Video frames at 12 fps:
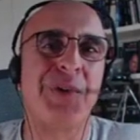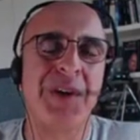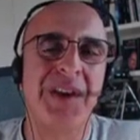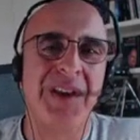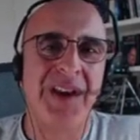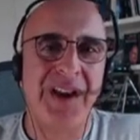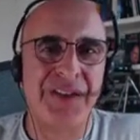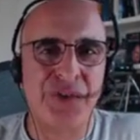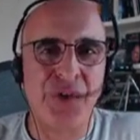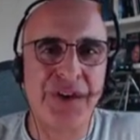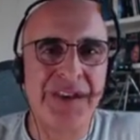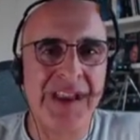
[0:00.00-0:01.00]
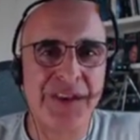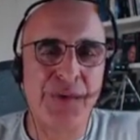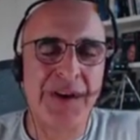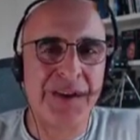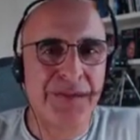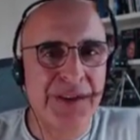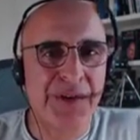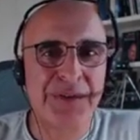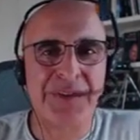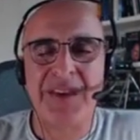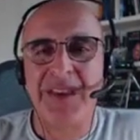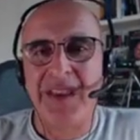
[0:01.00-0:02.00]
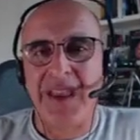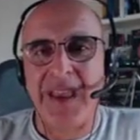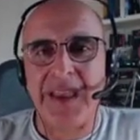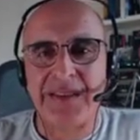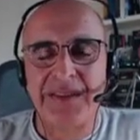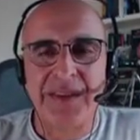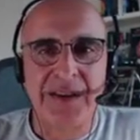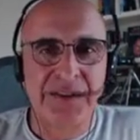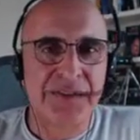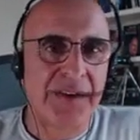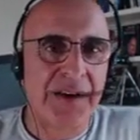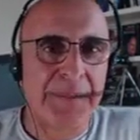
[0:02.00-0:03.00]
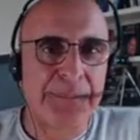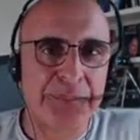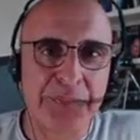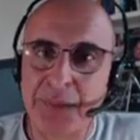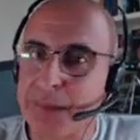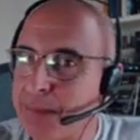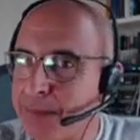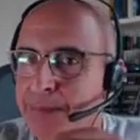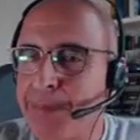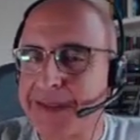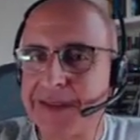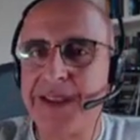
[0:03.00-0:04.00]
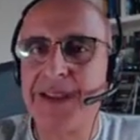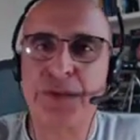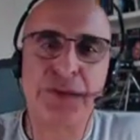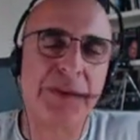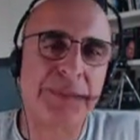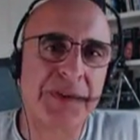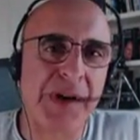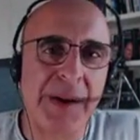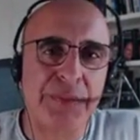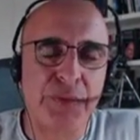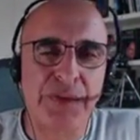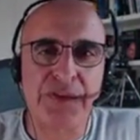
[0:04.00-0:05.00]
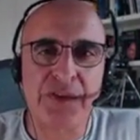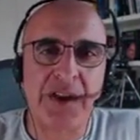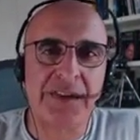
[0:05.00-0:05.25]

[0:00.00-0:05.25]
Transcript: you enjoy day trading videos and there's um, button here to subscribe to this